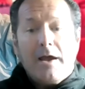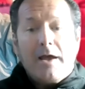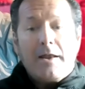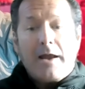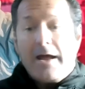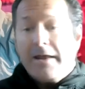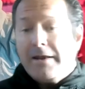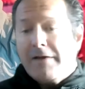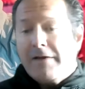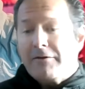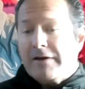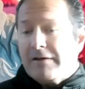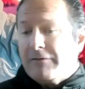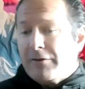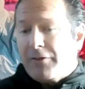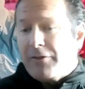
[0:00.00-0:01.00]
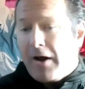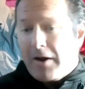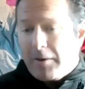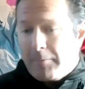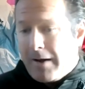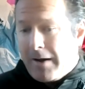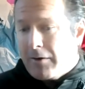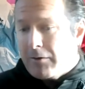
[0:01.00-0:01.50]
and I had never even thought
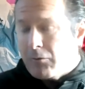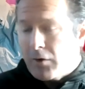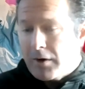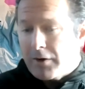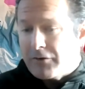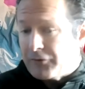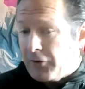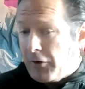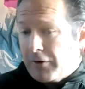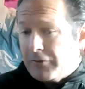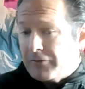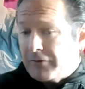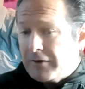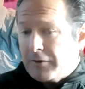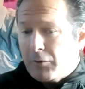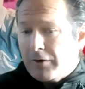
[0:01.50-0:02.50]
about what a star seed